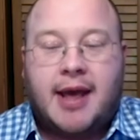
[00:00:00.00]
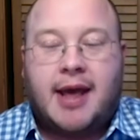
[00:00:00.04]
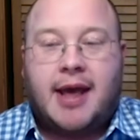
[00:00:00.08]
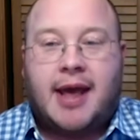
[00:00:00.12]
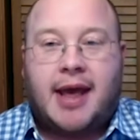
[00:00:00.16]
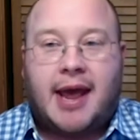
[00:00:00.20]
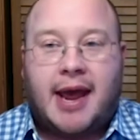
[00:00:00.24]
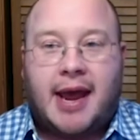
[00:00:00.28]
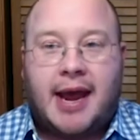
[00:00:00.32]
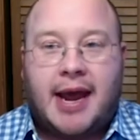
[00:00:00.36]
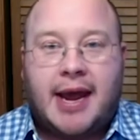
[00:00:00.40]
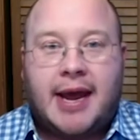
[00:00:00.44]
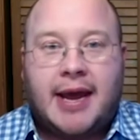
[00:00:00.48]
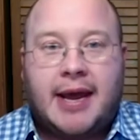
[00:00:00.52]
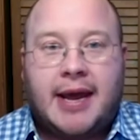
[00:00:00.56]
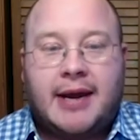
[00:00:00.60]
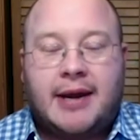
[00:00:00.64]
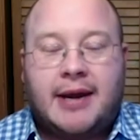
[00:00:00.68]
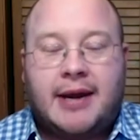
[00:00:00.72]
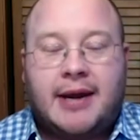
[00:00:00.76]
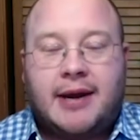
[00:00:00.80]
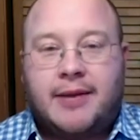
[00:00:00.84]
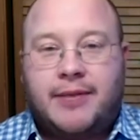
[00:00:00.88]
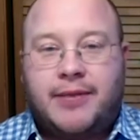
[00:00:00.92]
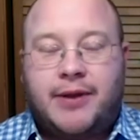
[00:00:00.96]
And
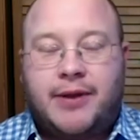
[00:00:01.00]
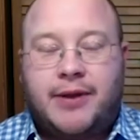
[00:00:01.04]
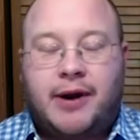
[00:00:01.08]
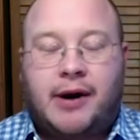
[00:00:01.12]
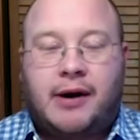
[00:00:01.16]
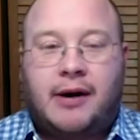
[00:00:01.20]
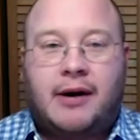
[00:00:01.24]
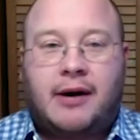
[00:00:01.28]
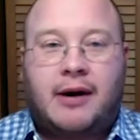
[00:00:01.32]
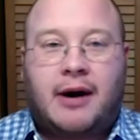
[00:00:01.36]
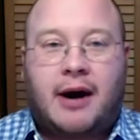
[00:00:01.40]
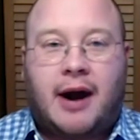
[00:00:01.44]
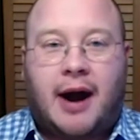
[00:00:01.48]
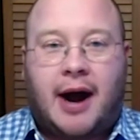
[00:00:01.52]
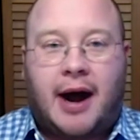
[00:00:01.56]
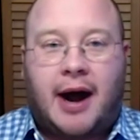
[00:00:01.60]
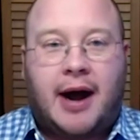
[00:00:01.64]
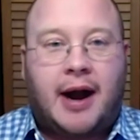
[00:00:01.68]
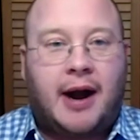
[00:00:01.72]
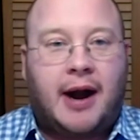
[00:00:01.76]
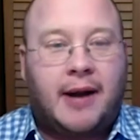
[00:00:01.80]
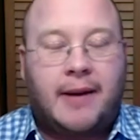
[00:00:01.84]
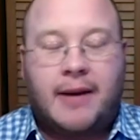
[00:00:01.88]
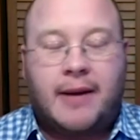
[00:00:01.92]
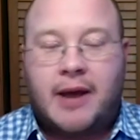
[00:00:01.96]

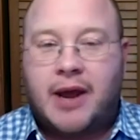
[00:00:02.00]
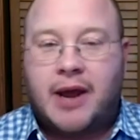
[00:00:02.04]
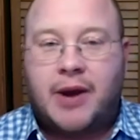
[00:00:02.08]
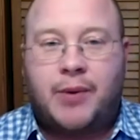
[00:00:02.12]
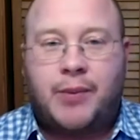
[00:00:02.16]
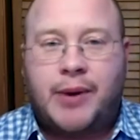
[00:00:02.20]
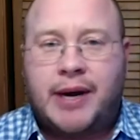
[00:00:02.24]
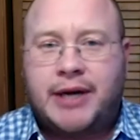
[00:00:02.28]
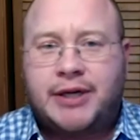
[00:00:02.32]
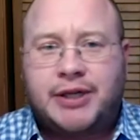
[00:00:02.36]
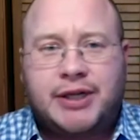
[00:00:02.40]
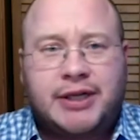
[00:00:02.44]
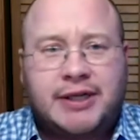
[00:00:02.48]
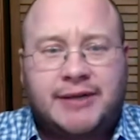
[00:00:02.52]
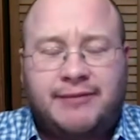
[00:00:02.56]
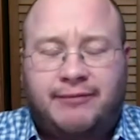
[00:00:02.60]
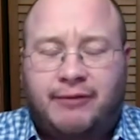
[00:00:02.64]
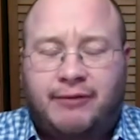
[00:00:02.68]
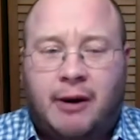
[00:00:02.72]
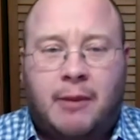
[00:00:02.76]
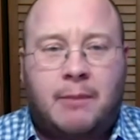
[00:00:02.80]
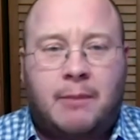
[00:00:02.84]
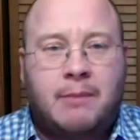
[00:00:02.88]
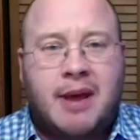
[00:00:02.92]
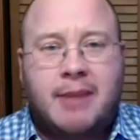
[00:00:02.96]
it ranges
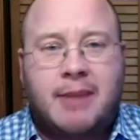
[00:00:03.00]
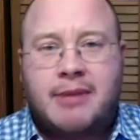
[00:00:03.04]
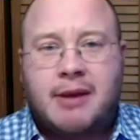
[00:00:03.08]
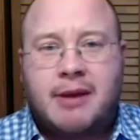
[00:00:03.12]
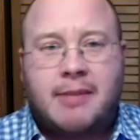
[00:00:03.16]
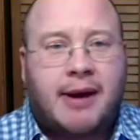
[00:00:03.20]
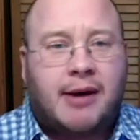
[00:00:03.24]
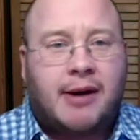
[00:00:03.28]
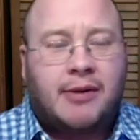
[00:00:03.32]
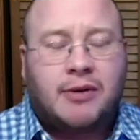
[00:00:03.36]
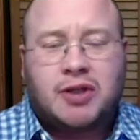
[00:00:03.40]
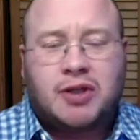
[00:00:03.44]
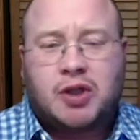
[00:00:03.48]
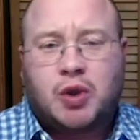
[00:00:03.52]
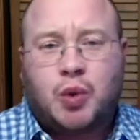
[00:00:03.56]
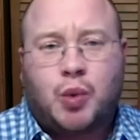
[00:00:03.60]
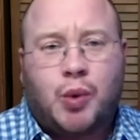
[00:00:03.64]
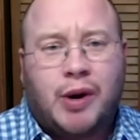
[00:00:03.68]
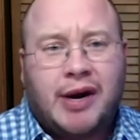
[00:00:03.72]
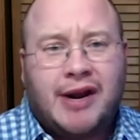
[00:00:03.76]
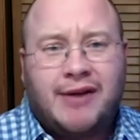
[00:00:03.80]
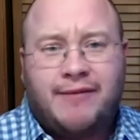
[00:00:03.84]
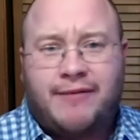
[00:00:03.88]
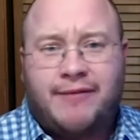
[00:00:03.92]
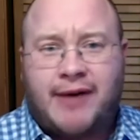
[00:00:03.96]
from maybe about
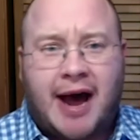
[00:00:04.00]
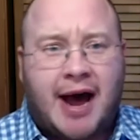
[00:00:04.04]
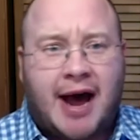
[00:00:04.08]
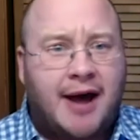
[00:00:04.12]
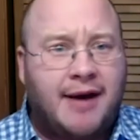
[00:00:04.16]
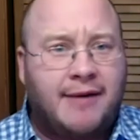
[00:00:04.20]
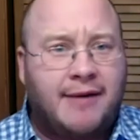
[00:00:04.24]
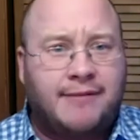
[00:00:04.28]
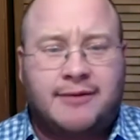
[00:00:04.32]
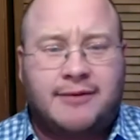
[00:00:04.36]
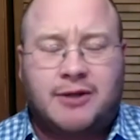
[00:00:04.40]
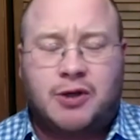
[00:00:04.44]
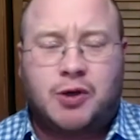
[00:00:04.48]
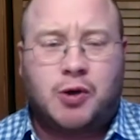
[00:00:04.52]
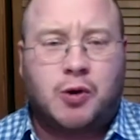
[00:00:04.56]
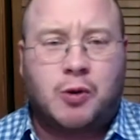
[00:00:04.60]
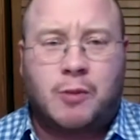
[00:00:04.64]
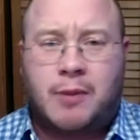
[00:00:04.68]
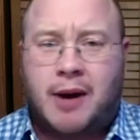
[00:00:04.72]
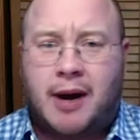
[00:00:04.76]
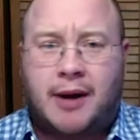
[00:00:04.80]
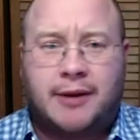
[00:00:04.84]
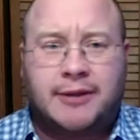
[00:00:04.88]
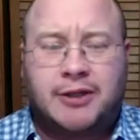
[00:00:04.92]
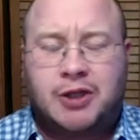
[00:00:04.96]
25 to
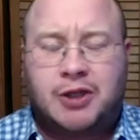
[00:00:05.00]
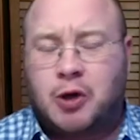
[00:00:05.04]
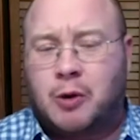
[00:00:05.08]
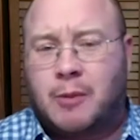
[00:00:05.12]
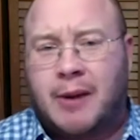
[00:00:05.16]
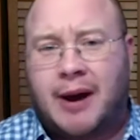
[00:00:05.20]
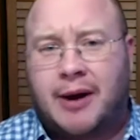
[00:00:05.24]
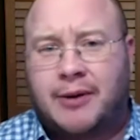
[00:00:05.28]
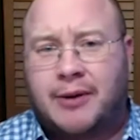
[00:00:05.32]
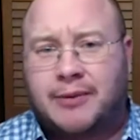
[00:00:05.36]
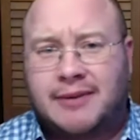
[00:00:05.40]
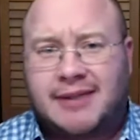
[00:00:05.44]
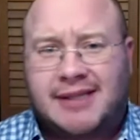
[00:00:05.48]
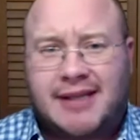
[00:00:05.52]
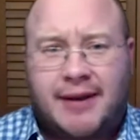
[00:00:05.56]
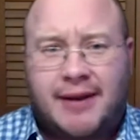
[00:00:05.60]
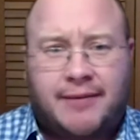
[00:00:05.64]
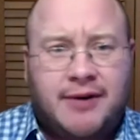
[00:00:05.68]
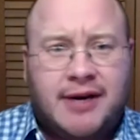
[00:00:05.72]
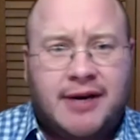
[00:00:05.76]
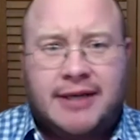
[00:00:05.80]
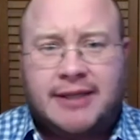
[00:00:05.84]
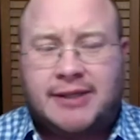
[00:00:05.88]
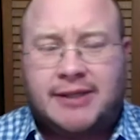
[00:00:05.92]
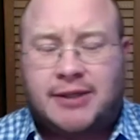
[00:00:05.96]
until about 70
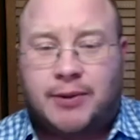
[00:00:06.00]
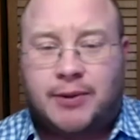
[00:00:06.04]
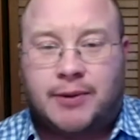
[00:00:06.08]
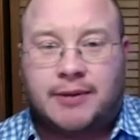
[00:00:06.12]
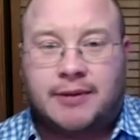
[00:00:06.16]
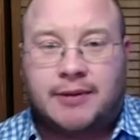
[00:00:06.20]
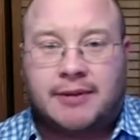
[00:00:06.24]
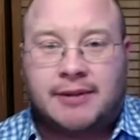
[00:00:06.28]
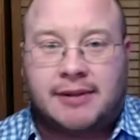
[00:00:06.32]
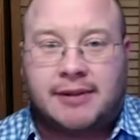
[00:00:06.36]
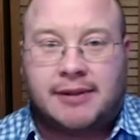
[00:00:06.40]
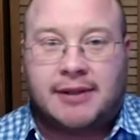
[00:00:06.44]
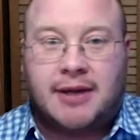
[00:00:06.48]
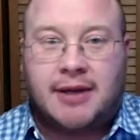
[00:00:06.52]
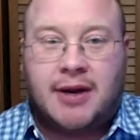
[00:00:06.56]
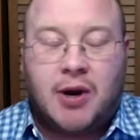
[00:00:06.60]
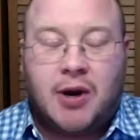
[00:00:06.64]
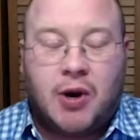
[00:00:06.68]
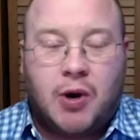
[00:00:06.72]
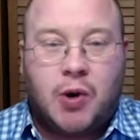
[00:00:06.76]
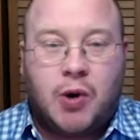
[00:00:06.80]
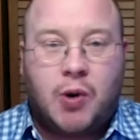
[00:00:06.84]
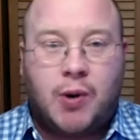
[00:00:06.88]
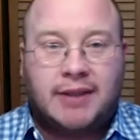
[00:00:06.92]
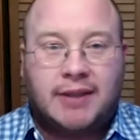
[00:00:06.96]
students
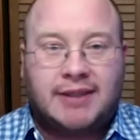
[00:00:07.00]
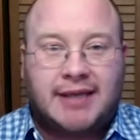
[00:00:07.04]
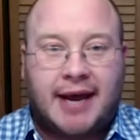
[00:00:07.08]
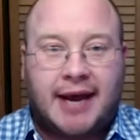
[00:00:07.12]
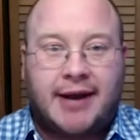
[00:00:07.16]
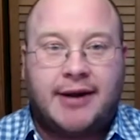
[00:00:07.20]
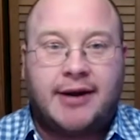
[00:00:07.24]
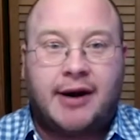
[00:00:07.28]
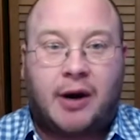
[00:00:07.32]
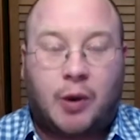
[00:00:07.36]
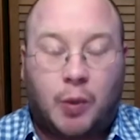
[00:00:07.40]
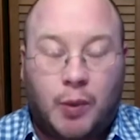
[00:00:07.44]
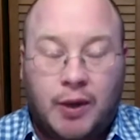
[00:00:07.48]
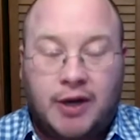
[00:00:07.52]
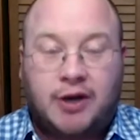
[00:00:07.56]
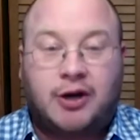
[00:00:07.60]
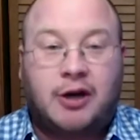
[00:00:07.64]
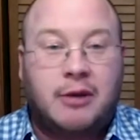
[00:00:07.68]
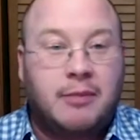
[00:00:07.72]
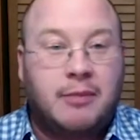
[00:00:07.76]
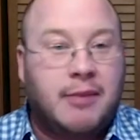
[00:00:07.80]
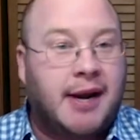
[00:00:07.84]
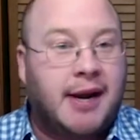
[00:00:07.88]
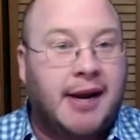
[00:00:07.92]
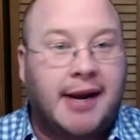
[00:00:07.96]
who attend our weekly
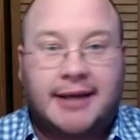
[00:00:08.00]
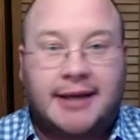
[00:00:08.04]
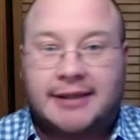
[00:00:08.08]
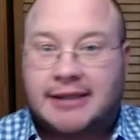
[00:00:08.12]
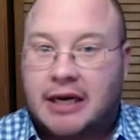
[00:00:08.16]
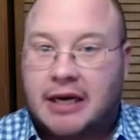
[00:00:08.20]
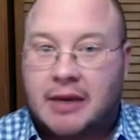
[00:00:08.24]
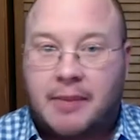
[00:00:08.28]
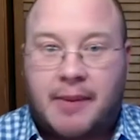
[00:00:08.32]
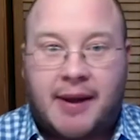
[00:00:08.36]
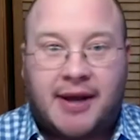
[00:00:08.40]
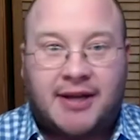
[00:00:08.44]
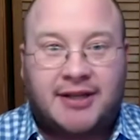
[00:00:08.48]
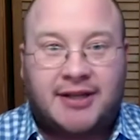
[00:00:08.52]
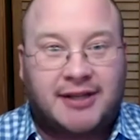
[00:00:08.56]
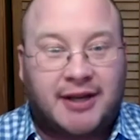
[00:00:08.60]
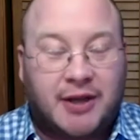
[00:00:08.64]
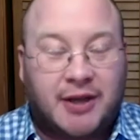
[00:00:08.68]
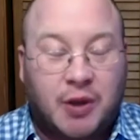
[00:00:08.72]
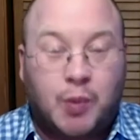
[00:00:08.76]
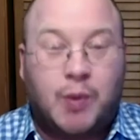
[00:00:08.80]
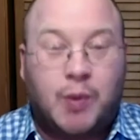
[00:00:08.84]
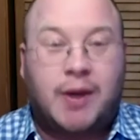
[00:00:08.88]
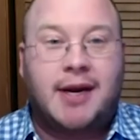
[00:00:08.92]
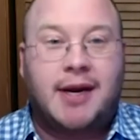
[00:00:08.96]
meetings. It depends on the
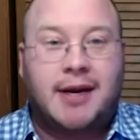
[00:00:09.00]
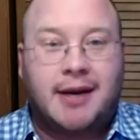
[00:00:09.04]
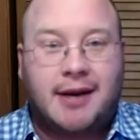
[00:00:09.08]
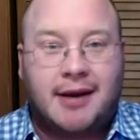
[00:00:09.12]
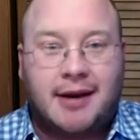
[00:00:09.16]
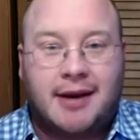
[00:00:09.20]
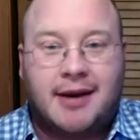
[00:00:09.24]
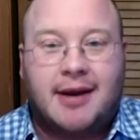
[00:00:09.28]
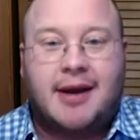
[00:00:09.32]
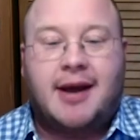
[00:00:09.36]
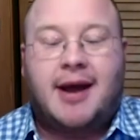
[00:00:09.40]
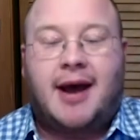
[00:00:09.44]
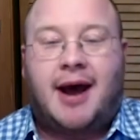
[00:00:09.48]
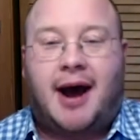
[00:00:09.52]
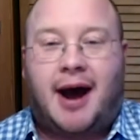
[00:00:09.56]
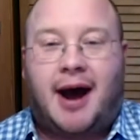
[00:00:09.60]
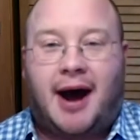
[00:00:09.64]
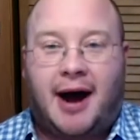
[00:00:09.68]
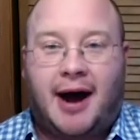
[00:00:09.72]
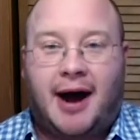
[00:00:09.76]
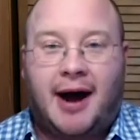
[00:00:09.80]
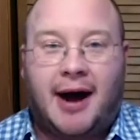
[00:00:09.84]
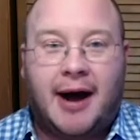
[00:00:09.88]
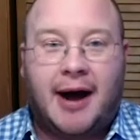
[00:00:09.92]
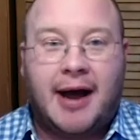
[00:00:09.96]
week.
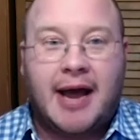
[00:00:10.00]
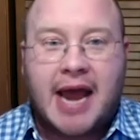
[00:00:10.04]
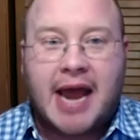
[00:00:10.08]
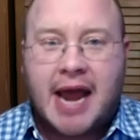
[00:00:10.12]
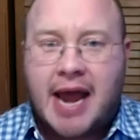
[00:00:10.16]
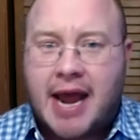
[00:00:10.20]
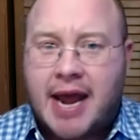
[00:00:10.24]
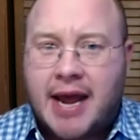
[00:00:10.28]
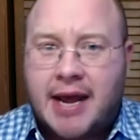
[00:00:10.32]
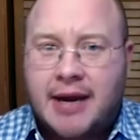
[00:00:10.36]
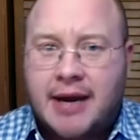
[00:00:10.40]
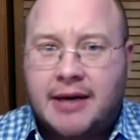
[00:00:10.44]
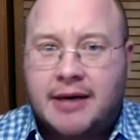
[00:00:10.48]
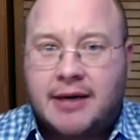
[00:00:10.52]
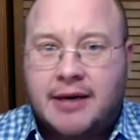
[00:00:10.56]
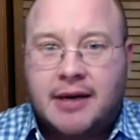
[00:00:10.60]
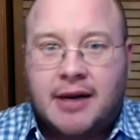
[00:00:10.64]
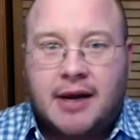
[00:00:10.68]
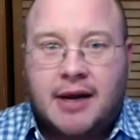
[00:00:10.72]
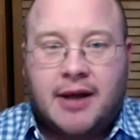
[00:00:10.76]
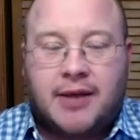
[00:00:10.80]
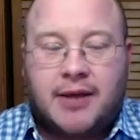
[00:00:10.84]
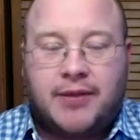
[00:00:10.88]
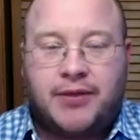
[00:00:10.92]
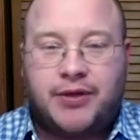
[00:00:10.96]
And
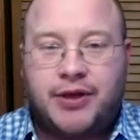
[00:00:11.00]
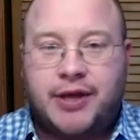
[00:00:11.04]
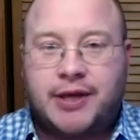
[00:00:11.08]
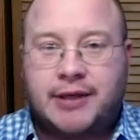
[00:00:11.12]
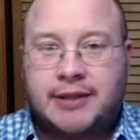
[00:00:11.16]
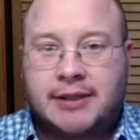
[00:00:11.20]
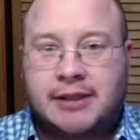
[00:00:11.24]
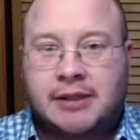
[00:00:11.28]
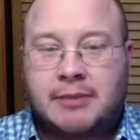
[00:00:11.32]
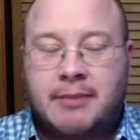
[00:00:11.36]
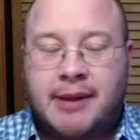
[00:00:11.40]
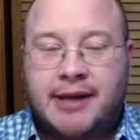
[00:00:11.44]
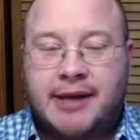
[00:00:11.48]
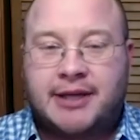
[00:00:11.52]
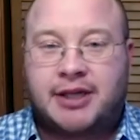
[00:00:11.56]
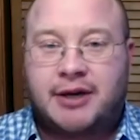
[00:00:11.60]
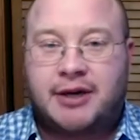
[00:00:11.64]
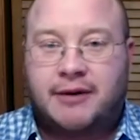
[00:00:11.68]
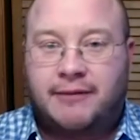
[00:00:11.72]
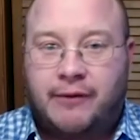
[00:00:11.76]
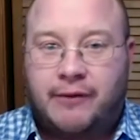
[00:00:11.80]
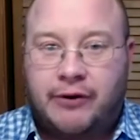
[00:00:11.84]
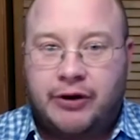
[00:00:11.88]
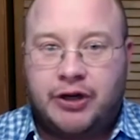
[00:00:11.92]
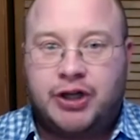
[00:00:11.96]
this semester
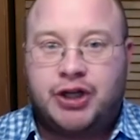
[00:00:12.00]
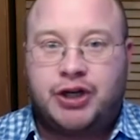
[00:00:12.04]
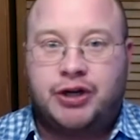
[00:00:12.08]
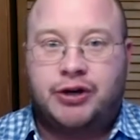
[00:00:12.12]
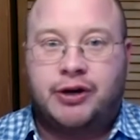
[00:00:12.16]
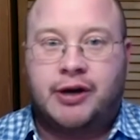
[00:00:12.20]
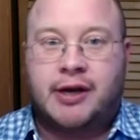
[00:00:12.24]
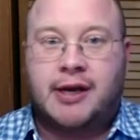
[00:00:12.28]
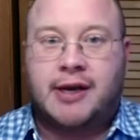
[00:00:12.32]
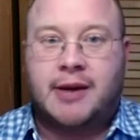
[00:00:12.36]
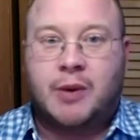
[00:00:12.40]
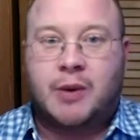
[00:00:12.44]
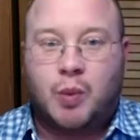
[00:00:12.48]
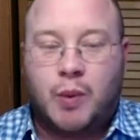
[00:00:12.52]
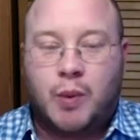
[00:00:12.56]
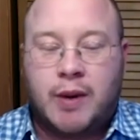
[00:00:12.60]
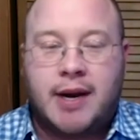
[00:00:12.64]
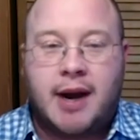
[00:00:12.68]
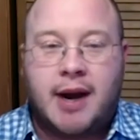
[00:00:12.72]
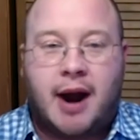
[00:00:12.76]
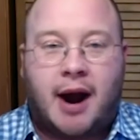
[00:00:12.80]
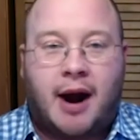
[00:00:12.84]
virtually, the